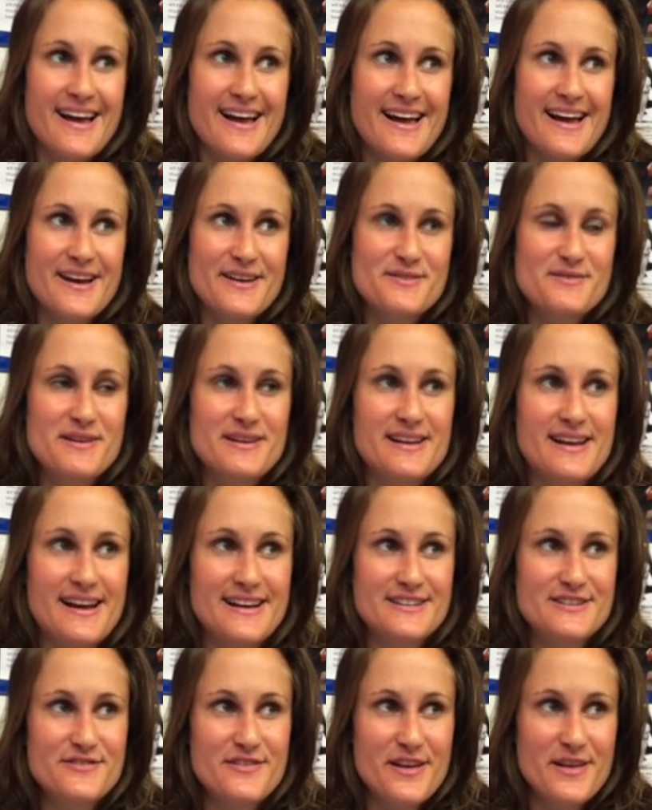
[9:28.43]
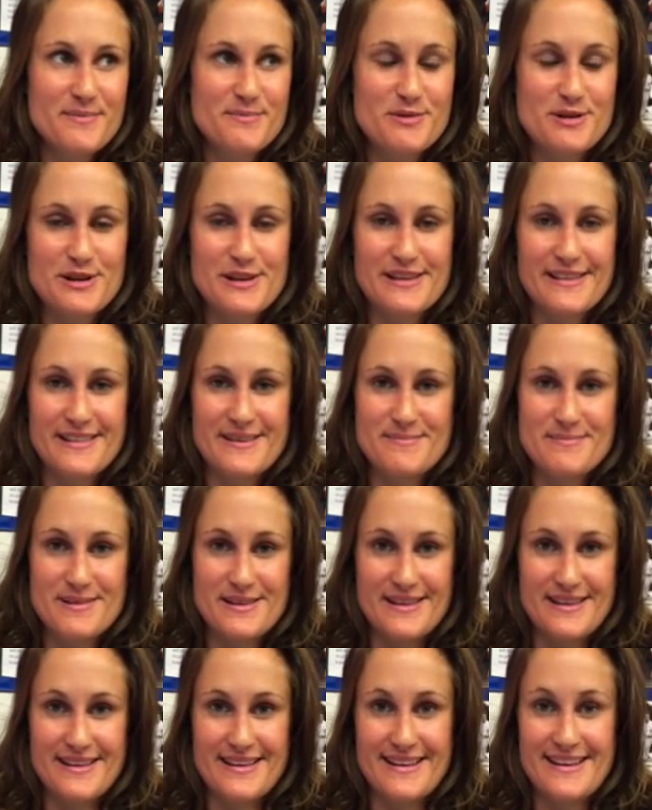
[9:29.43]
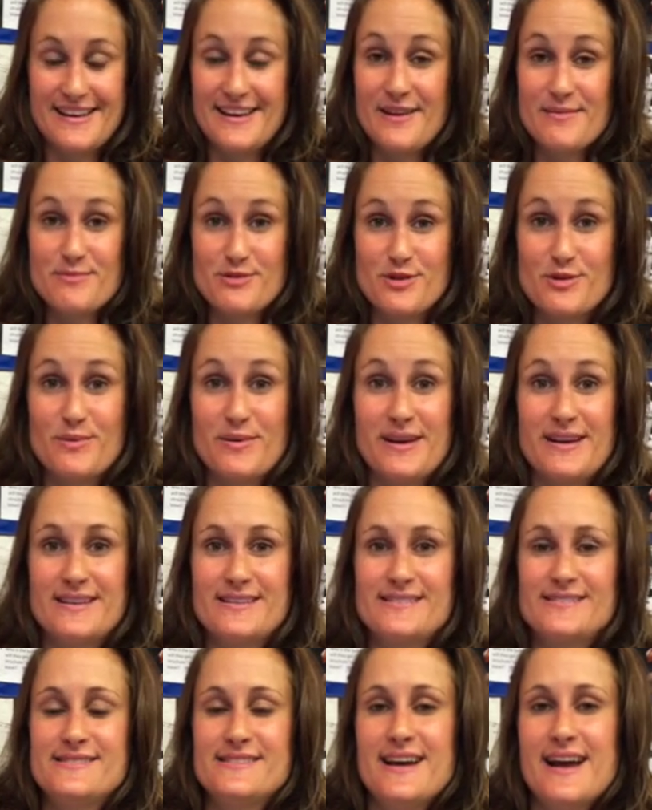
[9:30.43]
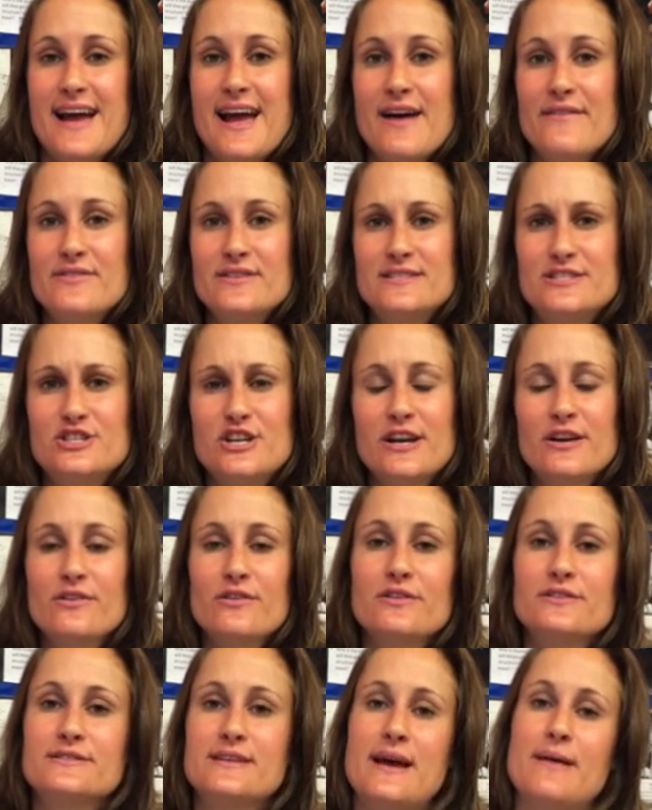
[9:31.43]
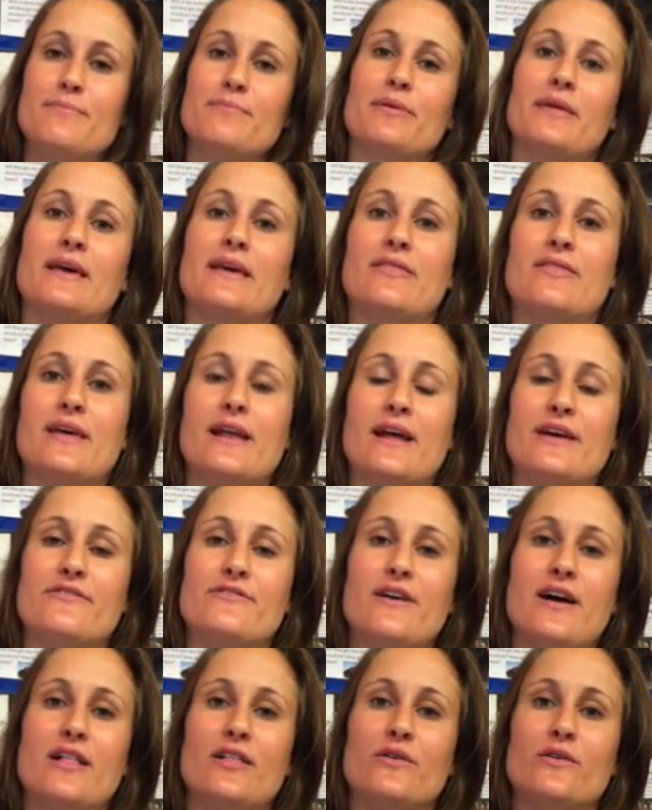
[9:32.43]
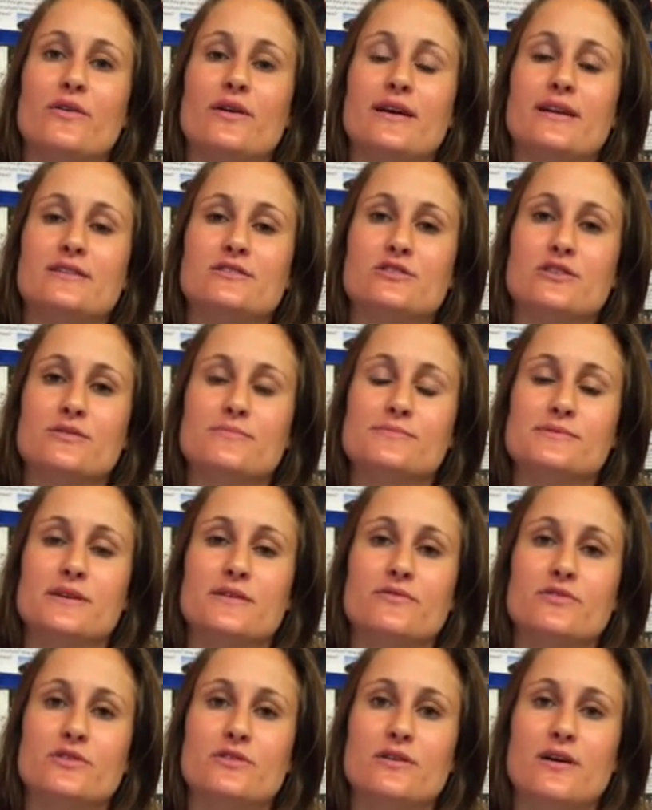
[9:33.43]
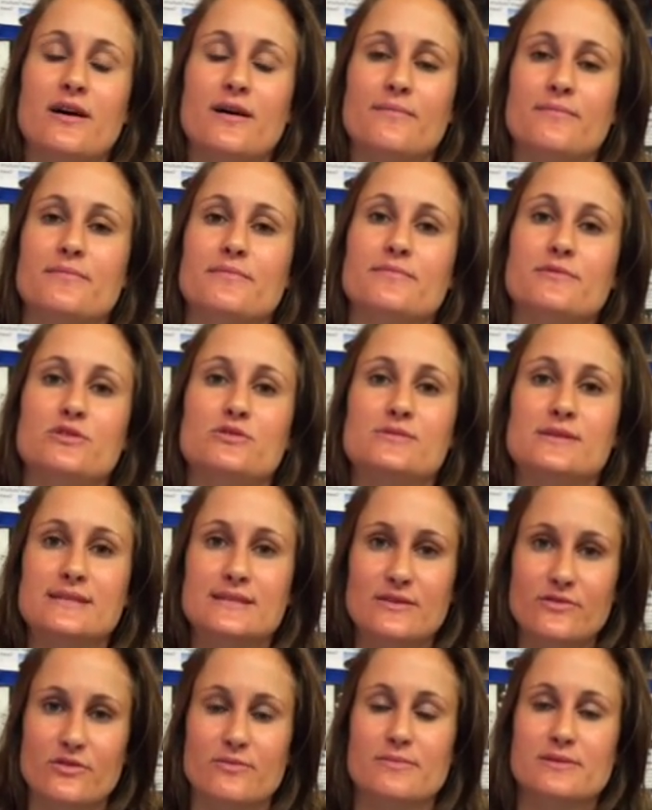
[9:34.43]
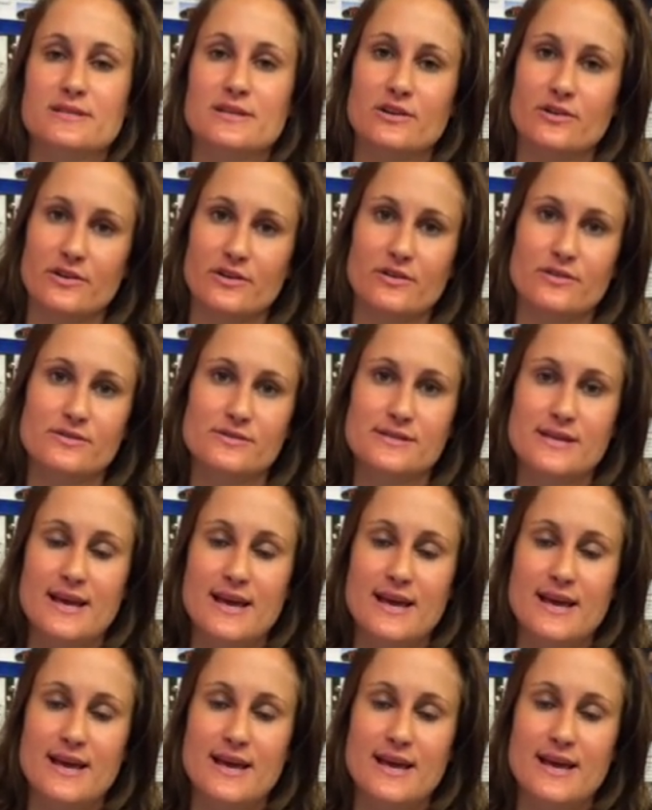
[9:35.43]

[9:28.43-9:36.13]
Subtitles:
How do I develop curriculum in a number of ways. I have a general template that I follow in terms of using different materials,